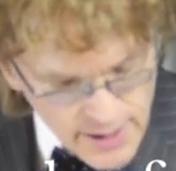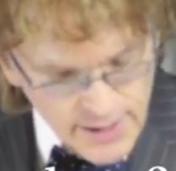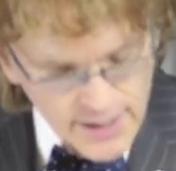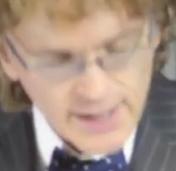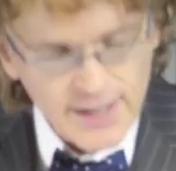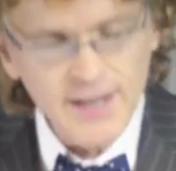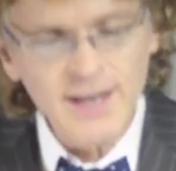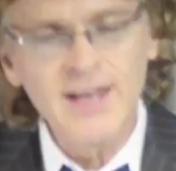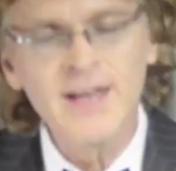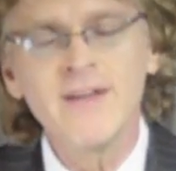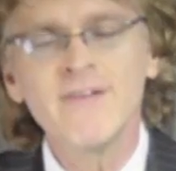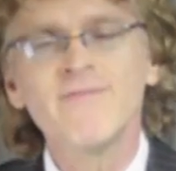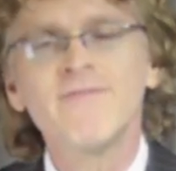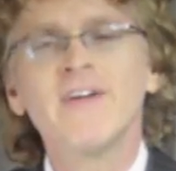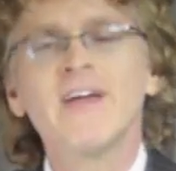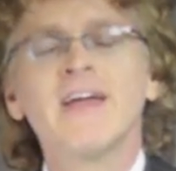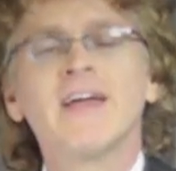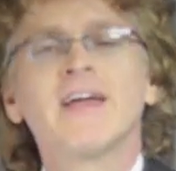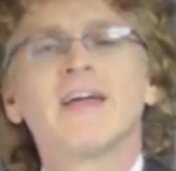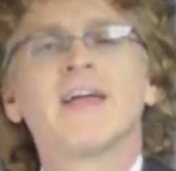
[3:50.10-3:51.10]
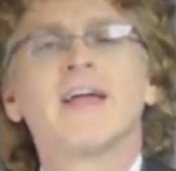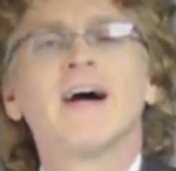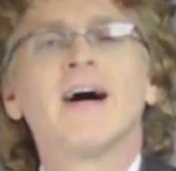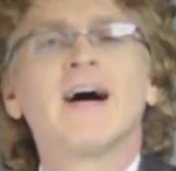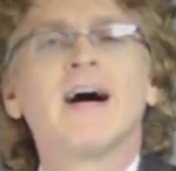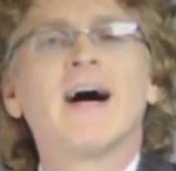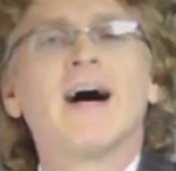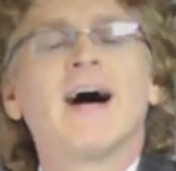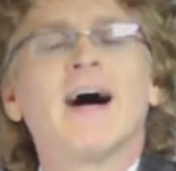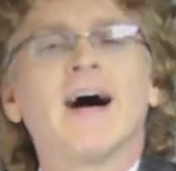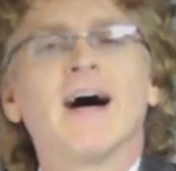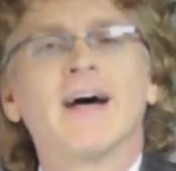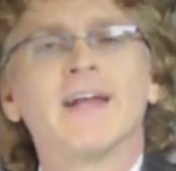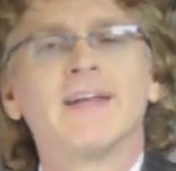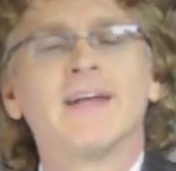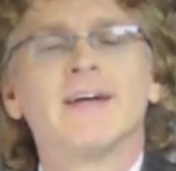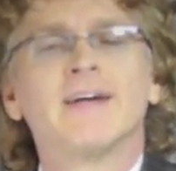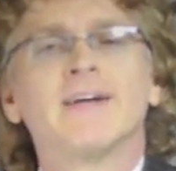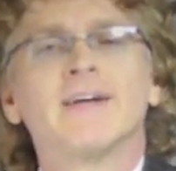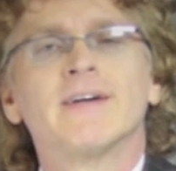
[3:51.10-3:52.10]
living
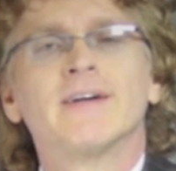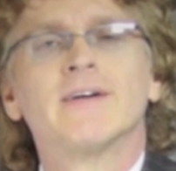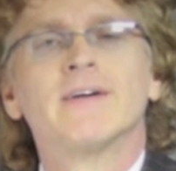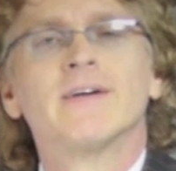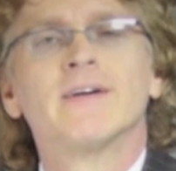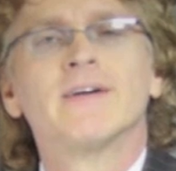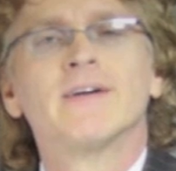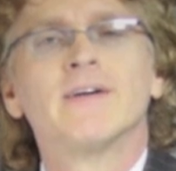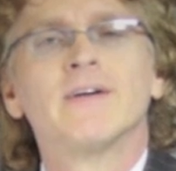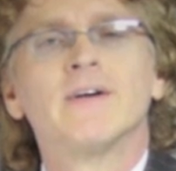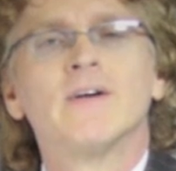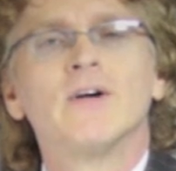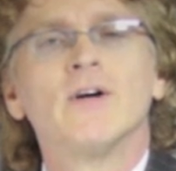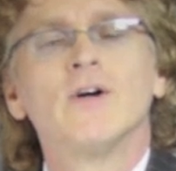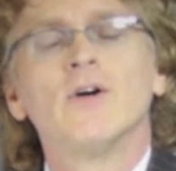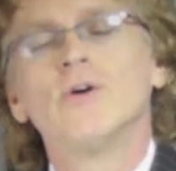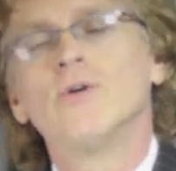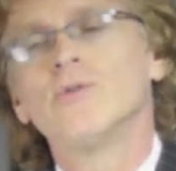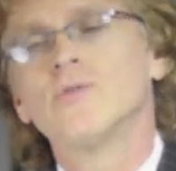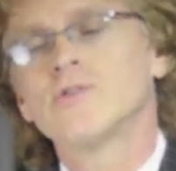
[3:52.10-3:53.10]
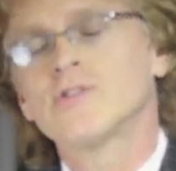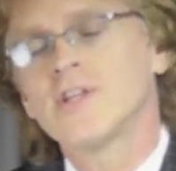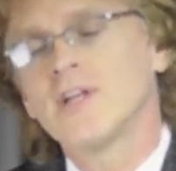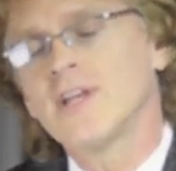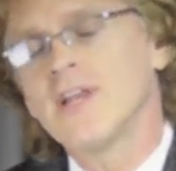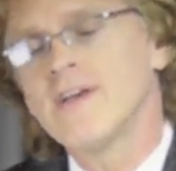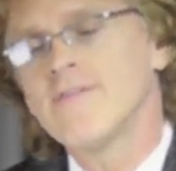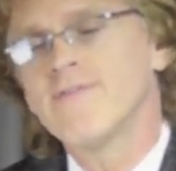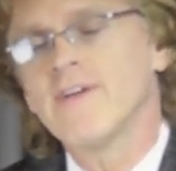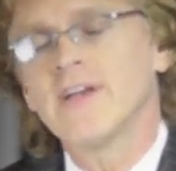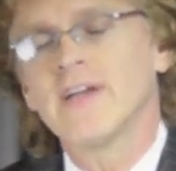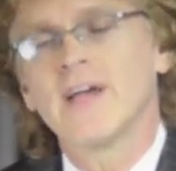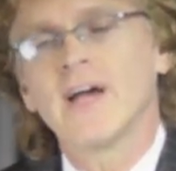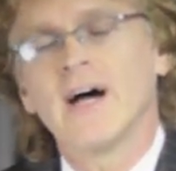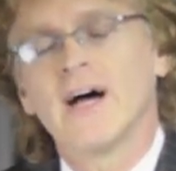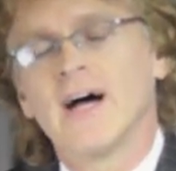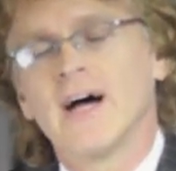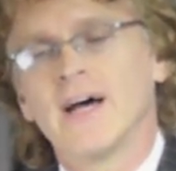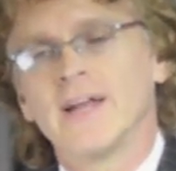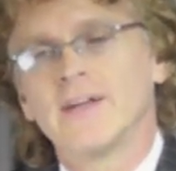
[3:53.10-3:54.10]
God. Who's the living
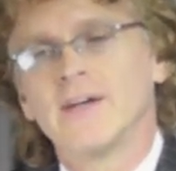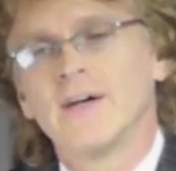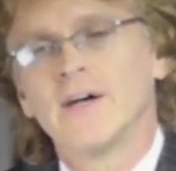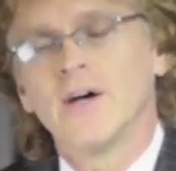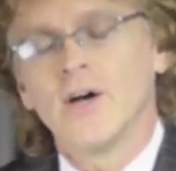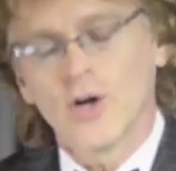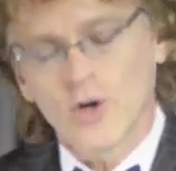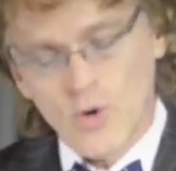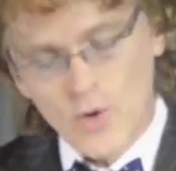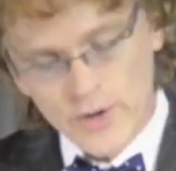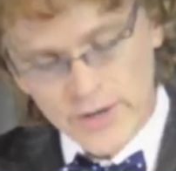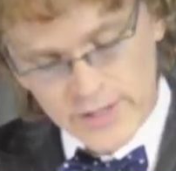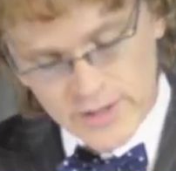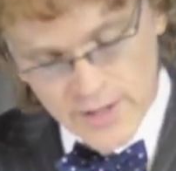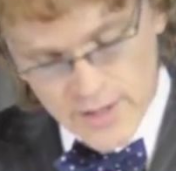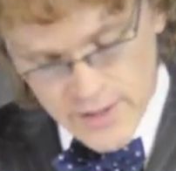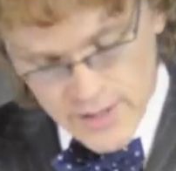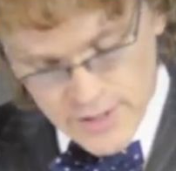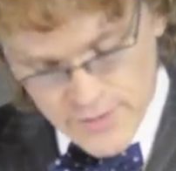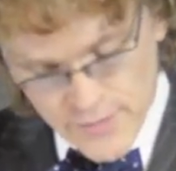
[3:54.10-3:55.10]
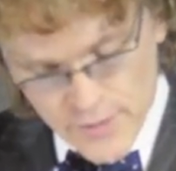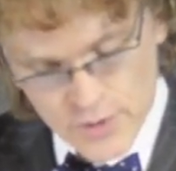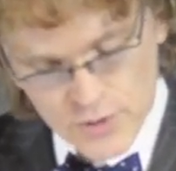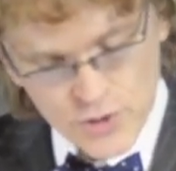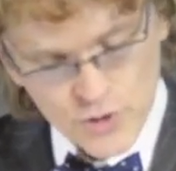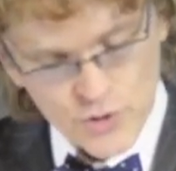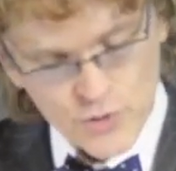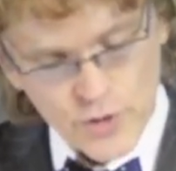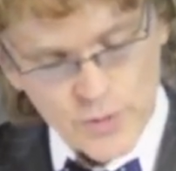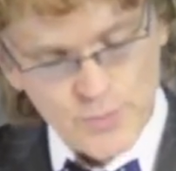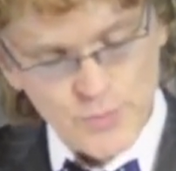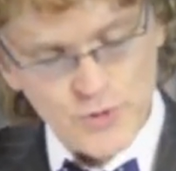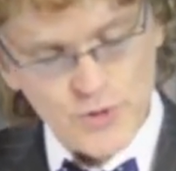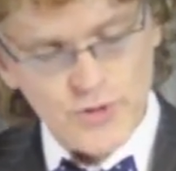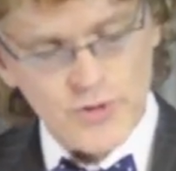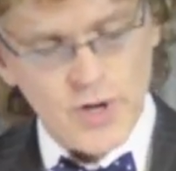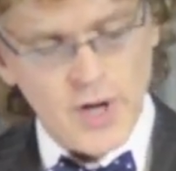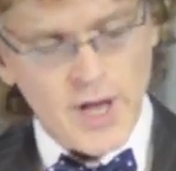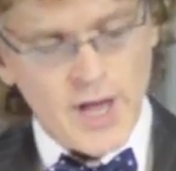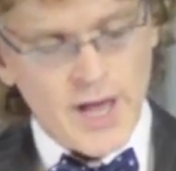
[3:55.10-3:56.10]
God? According to this verse of
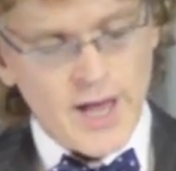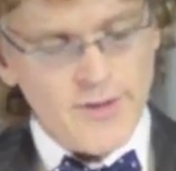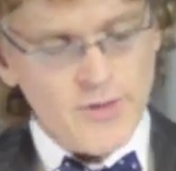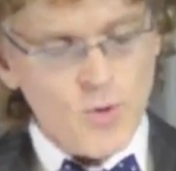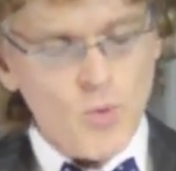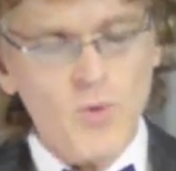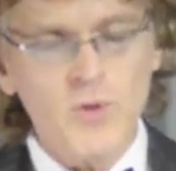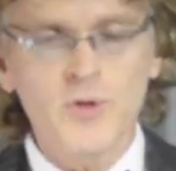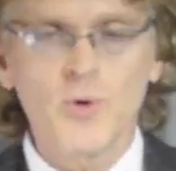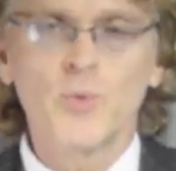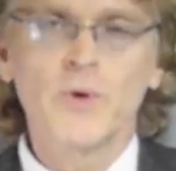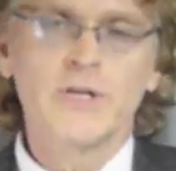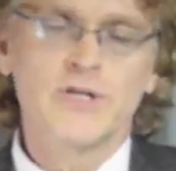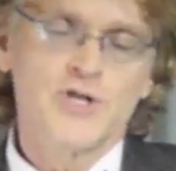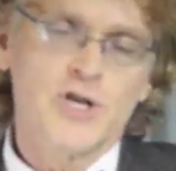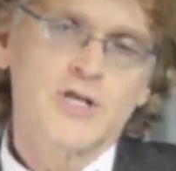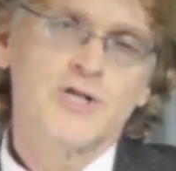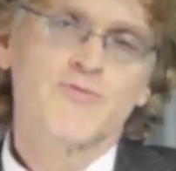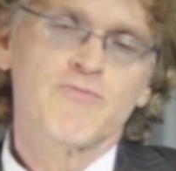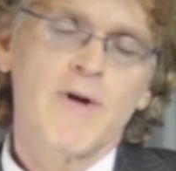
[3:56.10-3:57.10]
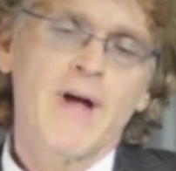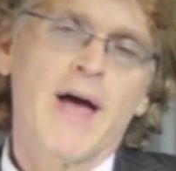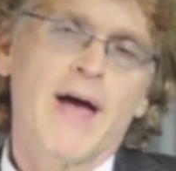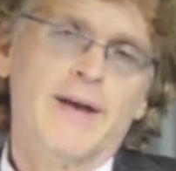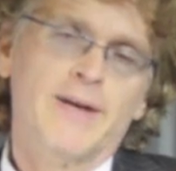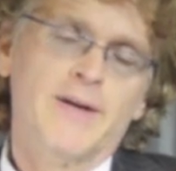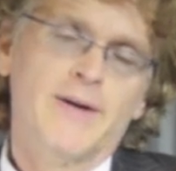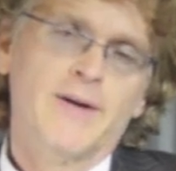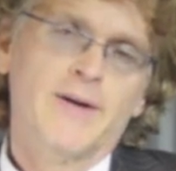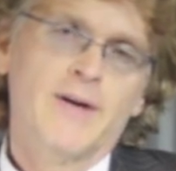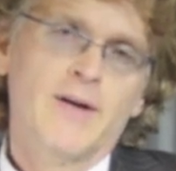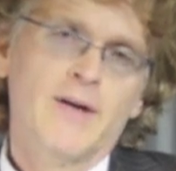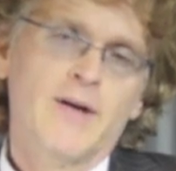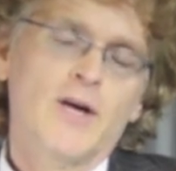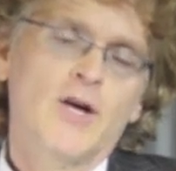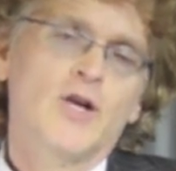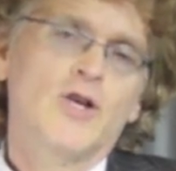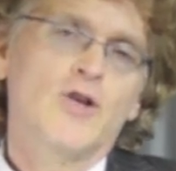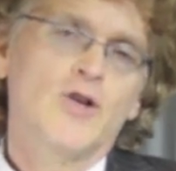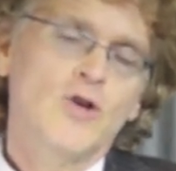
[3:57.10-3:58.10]
scripture and the one that we just read,
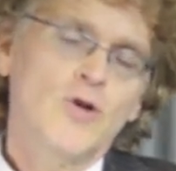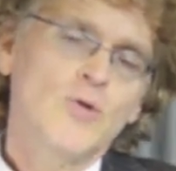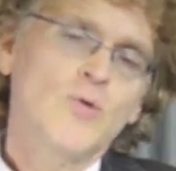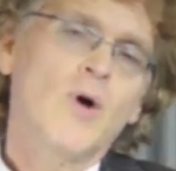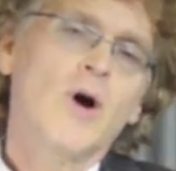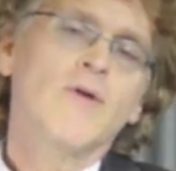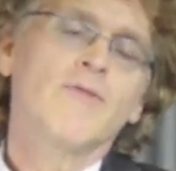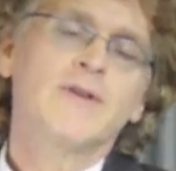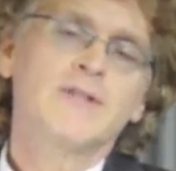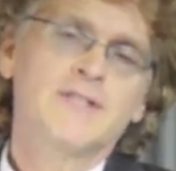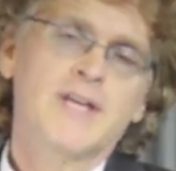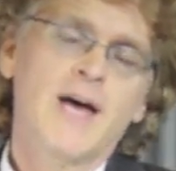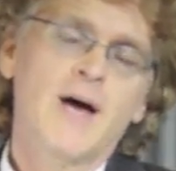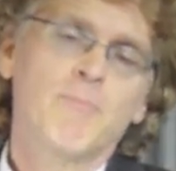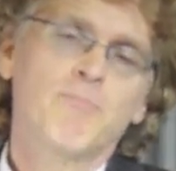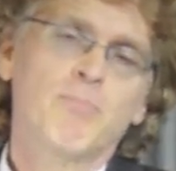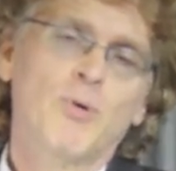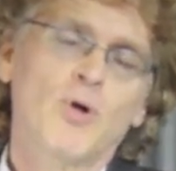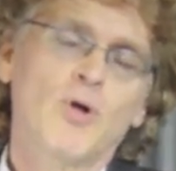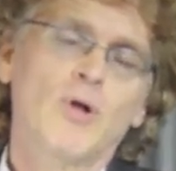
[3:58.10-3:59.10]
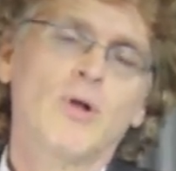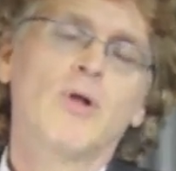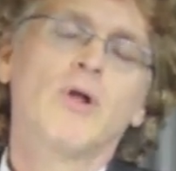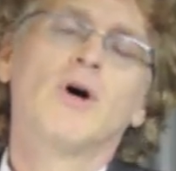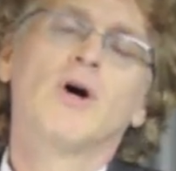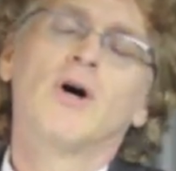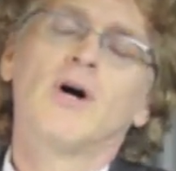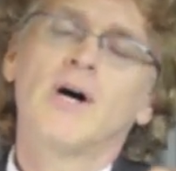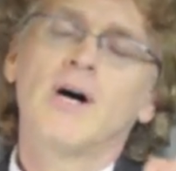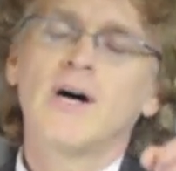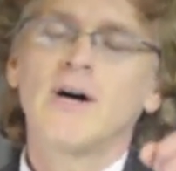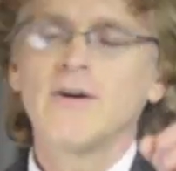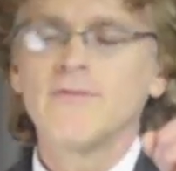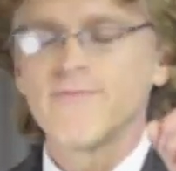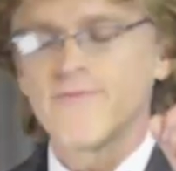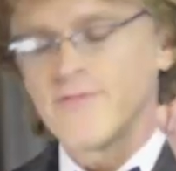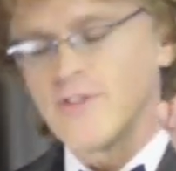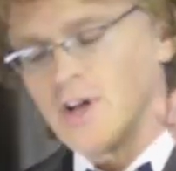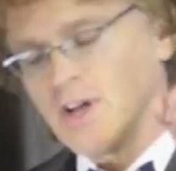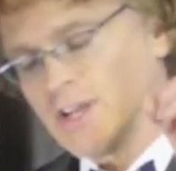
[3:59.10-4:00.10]
you are the temple
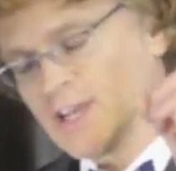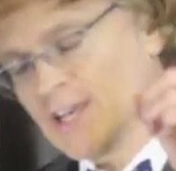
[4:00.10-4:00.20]
of the